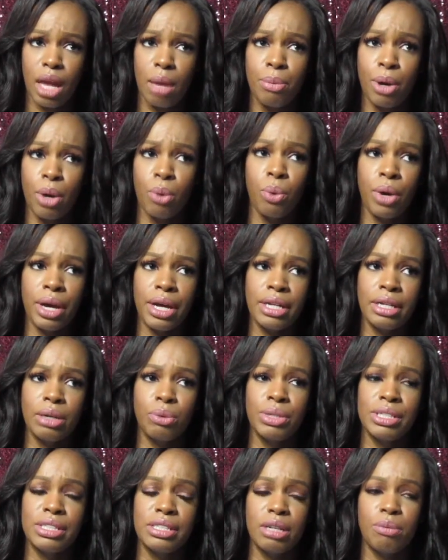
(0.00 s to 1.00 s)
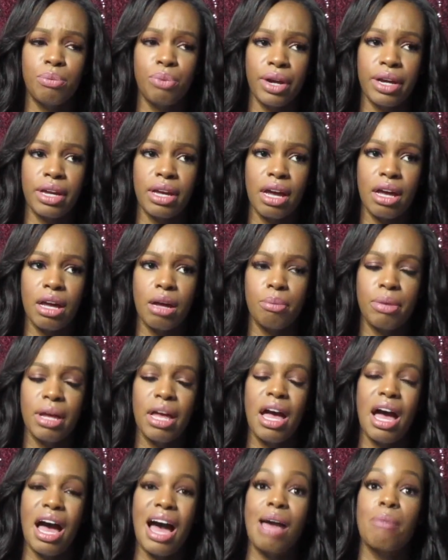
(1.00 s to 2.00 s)
But when we did break up,
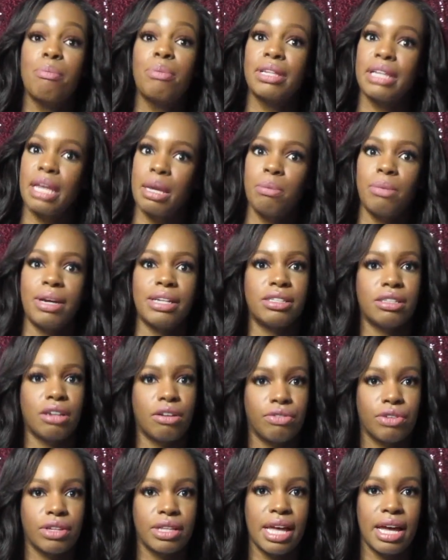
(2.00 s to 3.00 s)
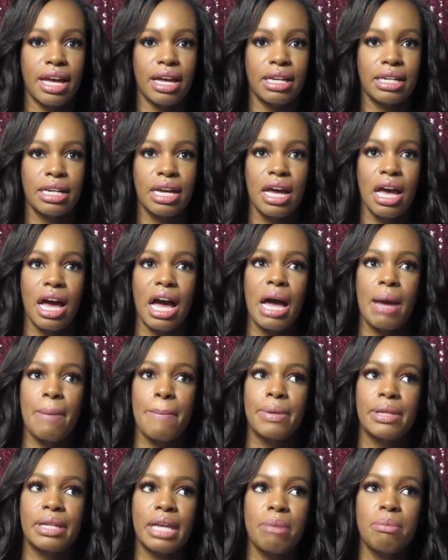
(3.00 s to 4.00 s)
I blame myself for that. I
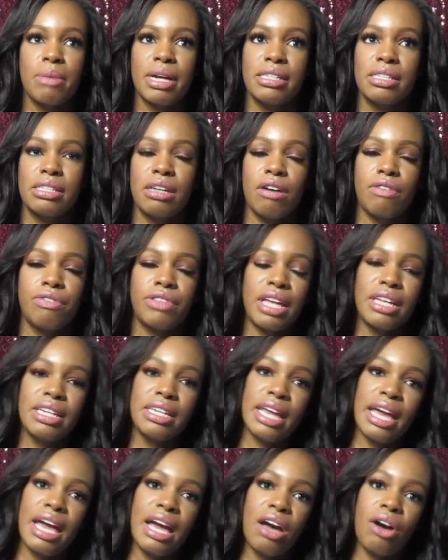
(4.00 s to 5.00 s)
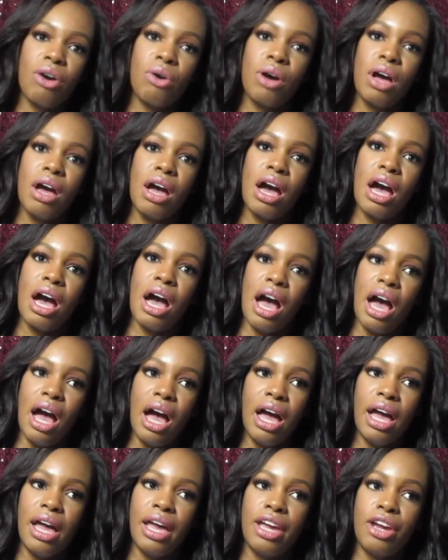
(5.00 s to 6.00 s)
blame myself that now
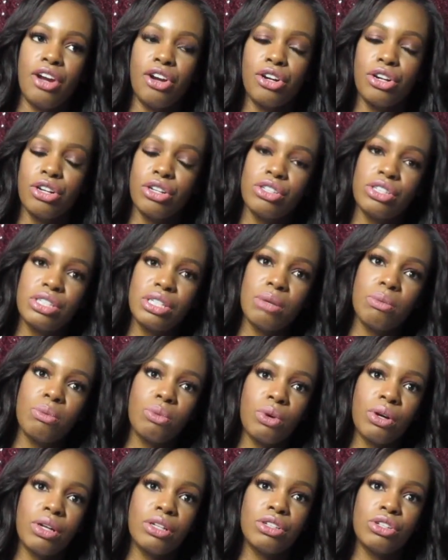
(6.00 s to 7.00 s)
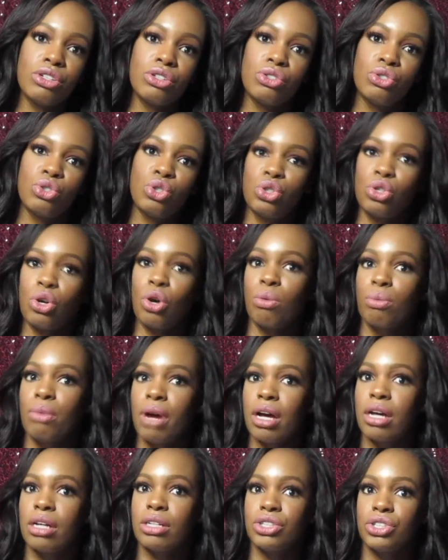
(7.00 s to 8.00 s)
I hurt someone so
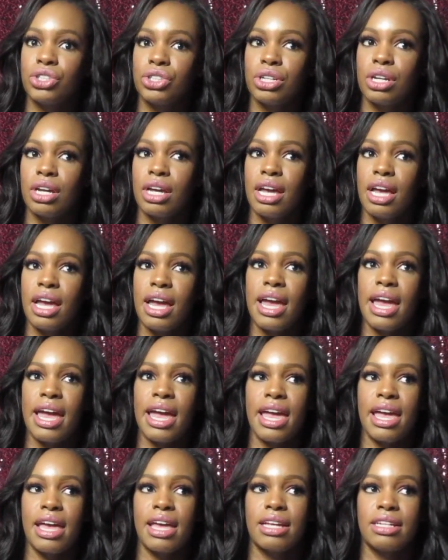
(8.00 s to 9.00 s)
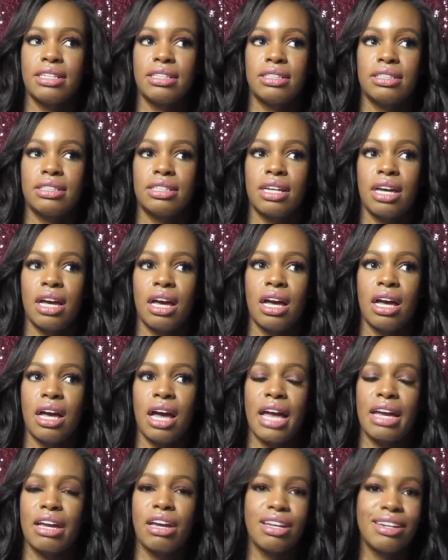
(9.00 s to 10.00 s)
much and
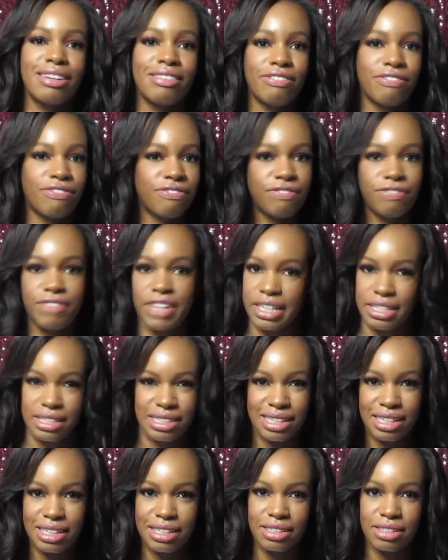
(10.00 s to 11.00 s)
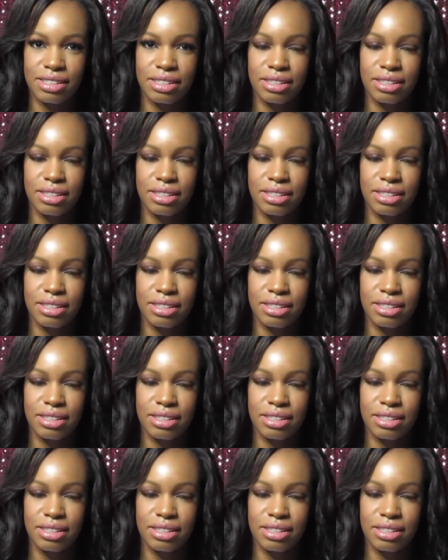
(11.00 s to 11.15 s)
I couldn't fix it.